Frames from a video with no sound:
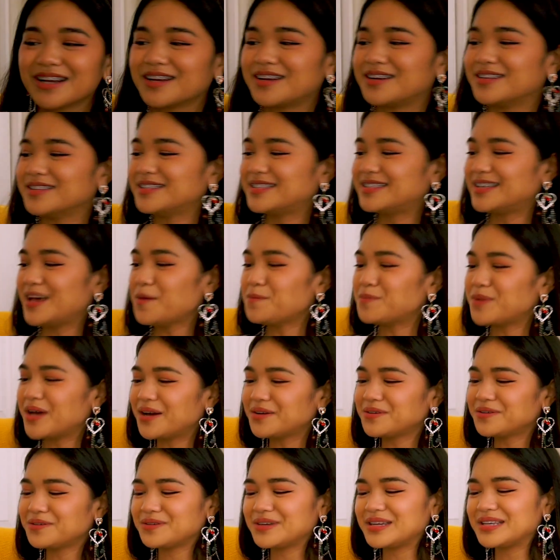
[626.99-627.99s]
called Set
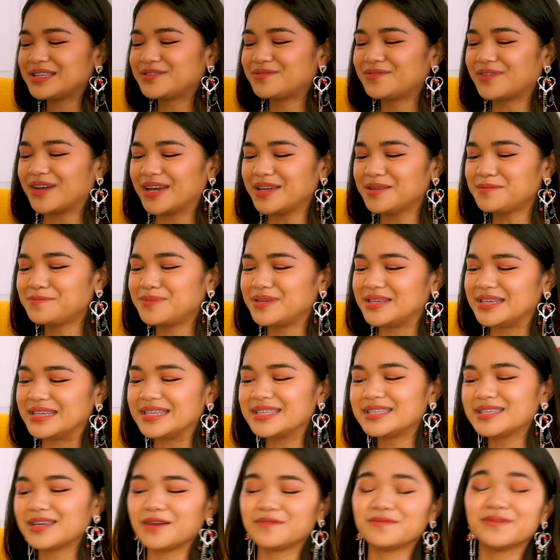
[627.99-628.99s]
Boundaries, Find
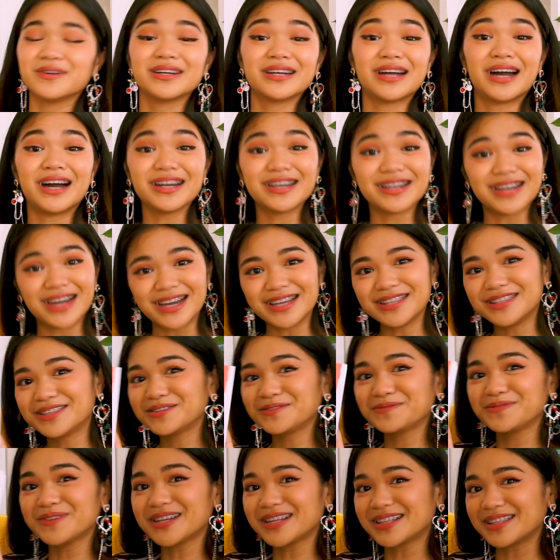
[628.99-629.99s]
Peace, a Guide to
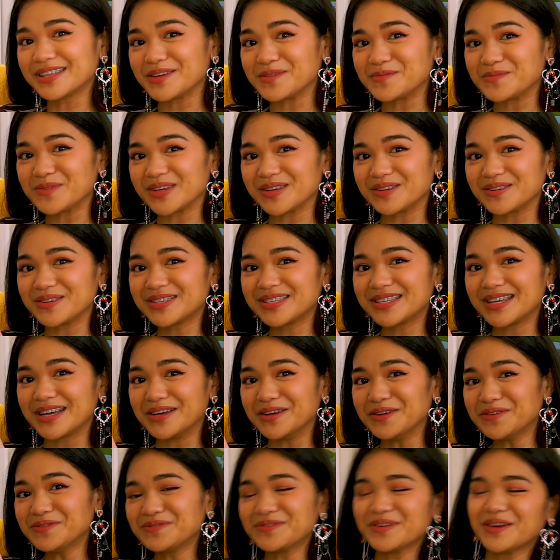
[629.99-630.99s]
Reclaiming
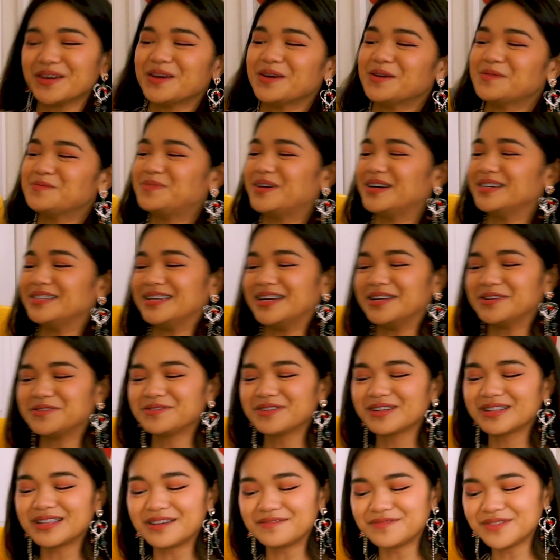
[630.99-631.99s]
Yourself by
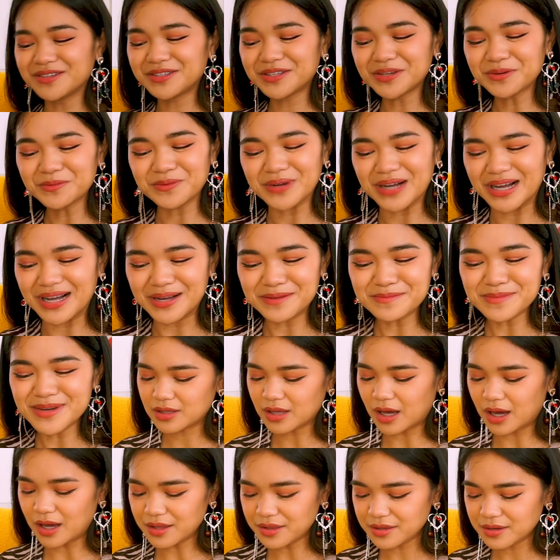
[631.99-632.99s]
Nedra tawwab.
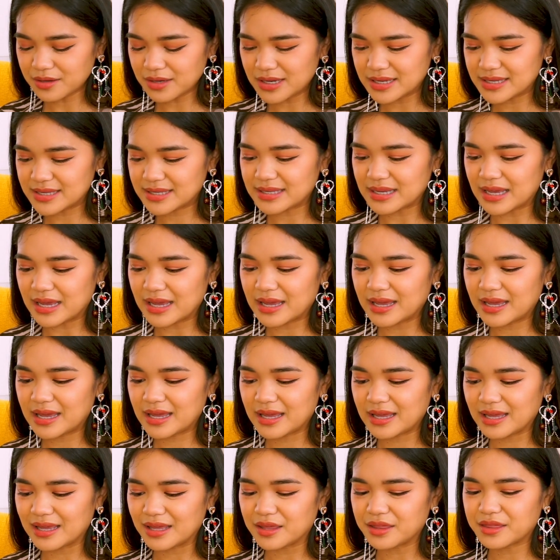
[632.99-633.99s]
The author is
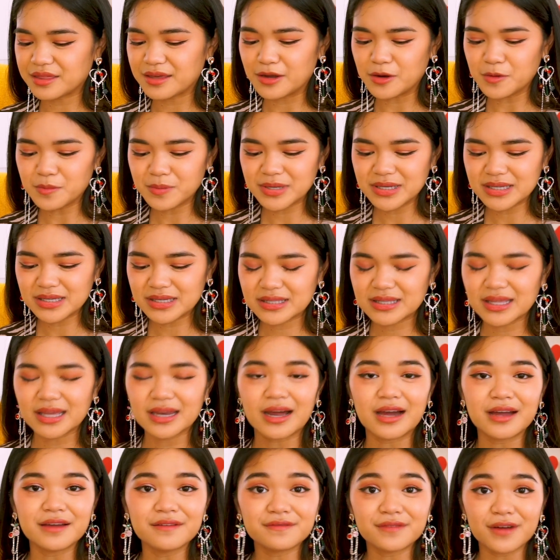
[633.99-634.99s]
a therapist that
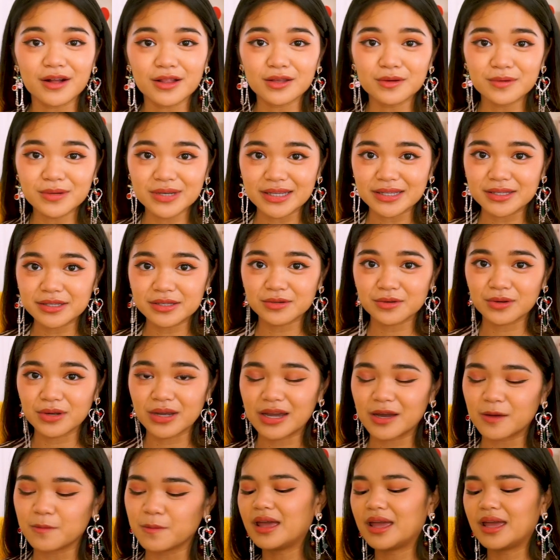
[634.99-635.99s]
I follow on
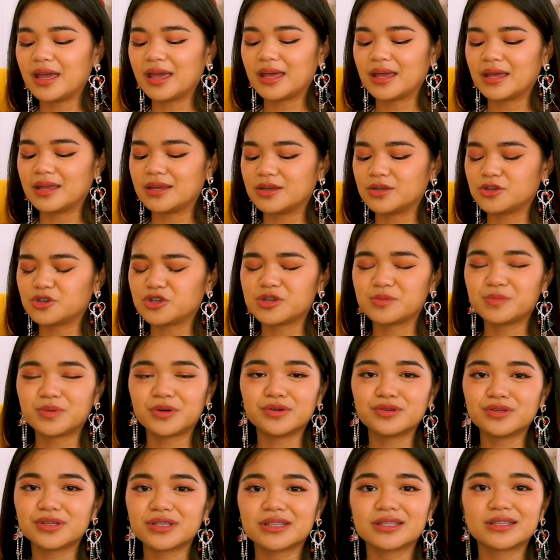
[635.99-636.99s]
Instagram, and she
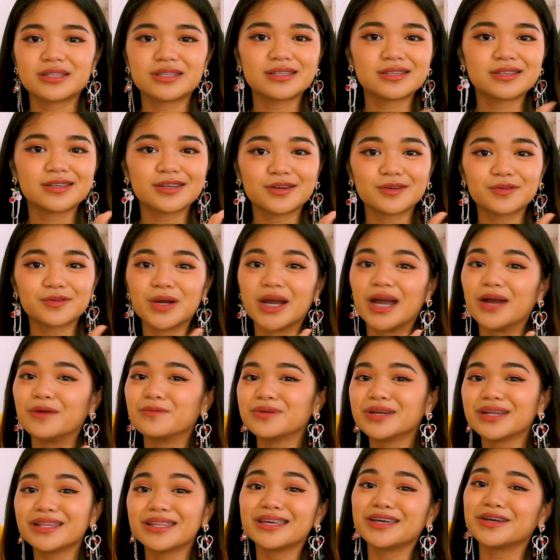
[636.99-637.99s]
posts
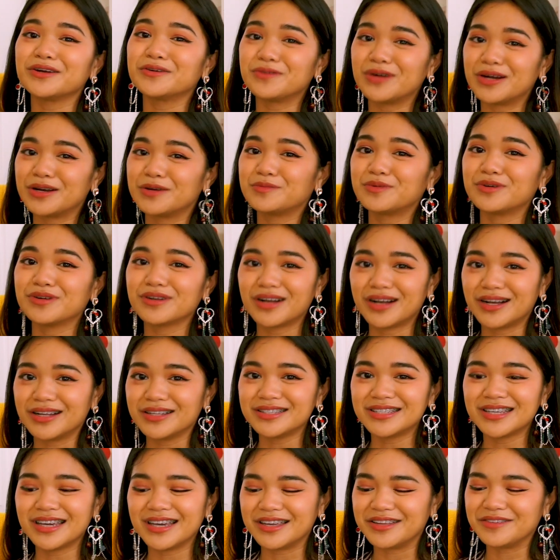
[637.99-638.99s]
really incredible
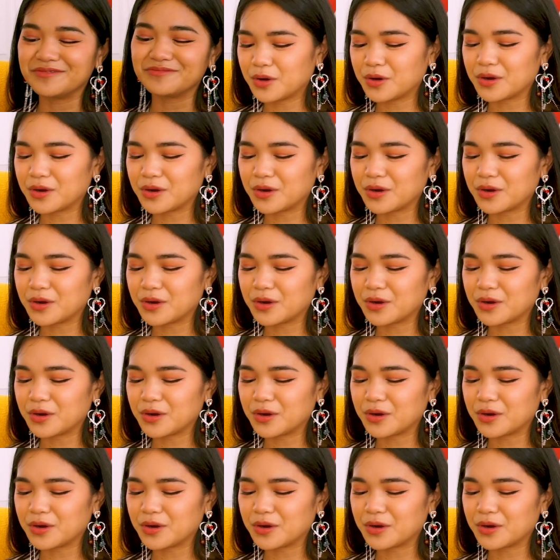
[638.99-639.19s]
content.